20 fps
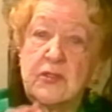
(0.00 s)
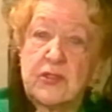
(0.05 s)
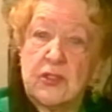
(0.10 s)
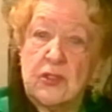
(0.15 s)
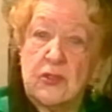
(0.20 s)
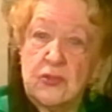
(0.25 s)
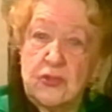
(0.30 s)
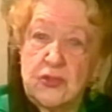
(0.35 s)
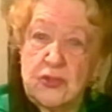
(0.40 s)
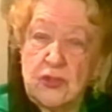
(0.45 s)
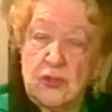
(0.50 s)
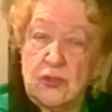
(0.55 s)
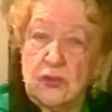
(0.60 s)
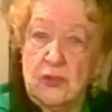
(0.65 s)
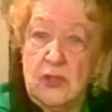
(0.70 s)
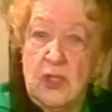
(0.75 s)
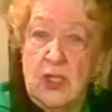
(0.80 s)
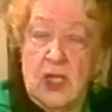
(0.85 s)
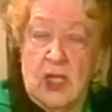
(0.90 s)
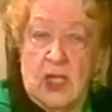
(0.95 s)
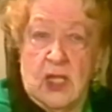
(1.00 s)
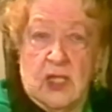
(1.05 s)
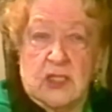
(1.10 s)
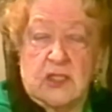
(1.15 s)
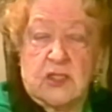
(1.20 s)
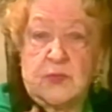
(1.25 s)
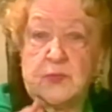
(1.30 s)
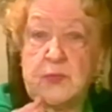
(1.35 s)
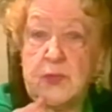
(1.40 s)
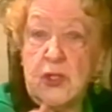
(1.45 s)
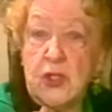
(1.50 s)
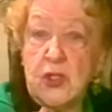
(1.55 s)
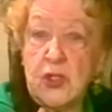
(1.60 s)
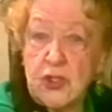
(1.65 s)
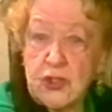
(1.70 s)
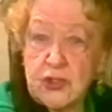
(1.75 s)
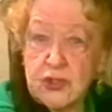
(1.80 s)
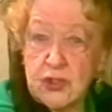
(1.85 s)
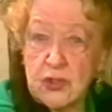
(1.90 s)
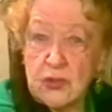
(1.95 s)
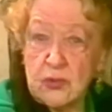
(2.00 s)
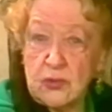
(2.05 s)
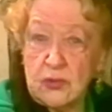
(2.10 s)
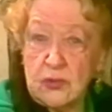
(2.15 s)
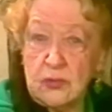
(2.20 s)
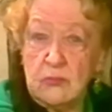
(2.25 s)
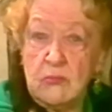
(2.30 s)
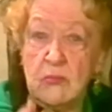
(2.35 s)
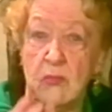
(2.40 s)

social, spiritual,